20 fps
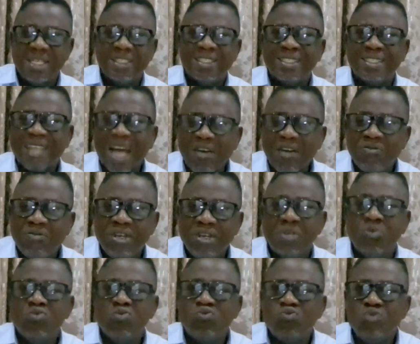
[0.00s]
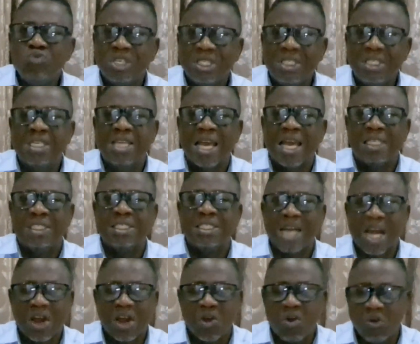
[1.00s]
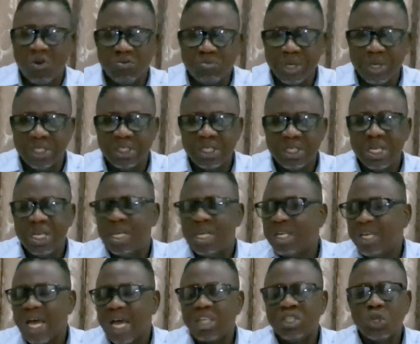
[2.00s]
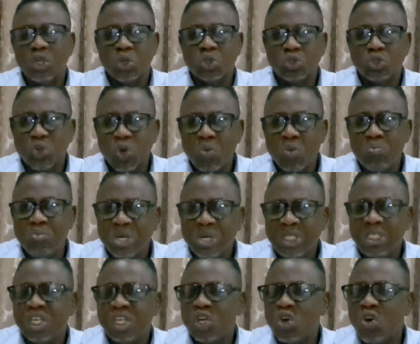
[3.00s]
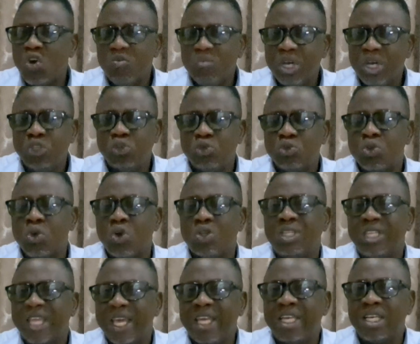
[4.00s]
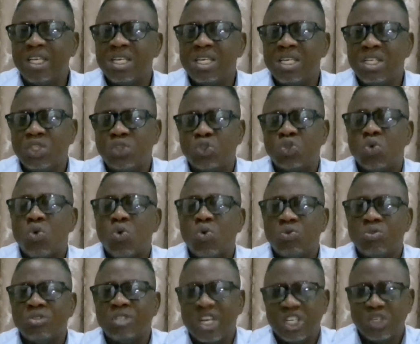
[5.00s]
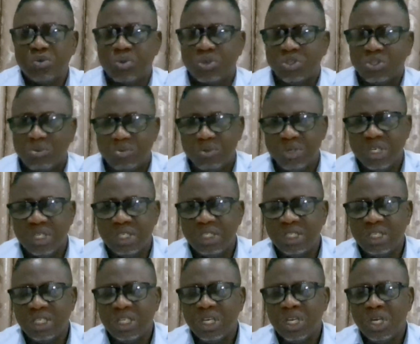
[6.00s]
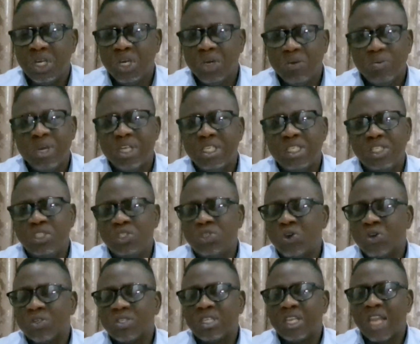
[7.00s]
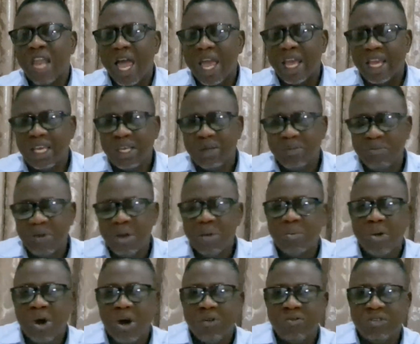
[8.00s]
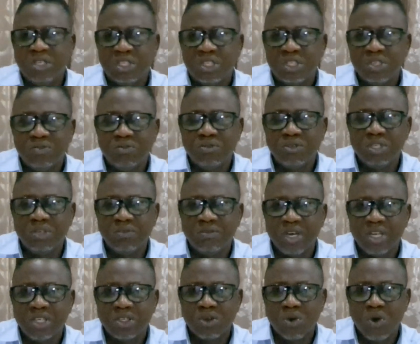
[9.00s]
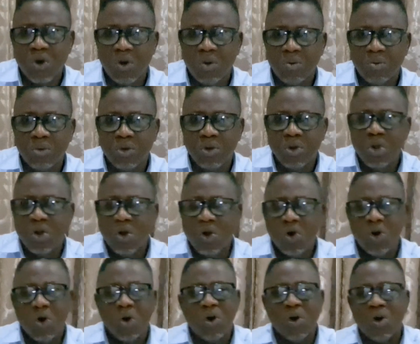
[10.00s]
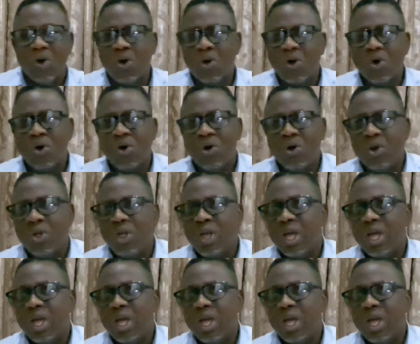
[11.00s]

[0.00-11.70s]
serving with the Nigerian government. That does not mean the government should not take its own responsibility. But it is just like member of the Civil Defense Corps or